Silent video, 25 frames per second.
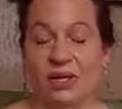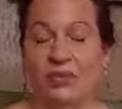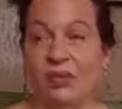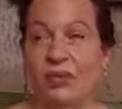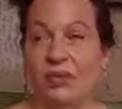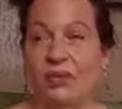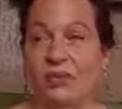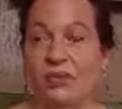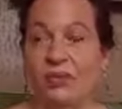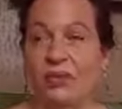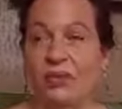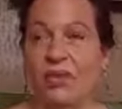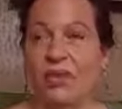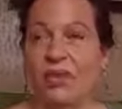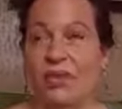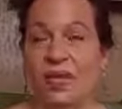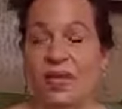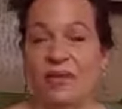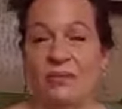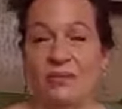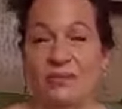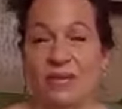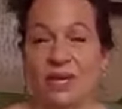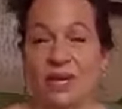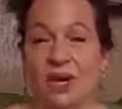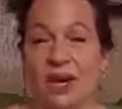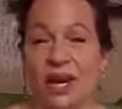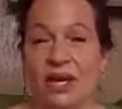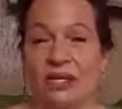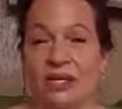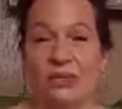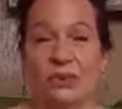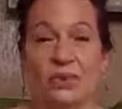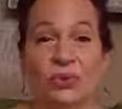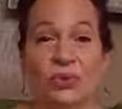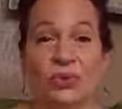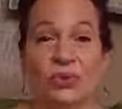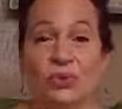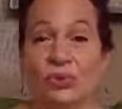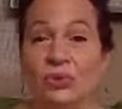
When we came here, I told the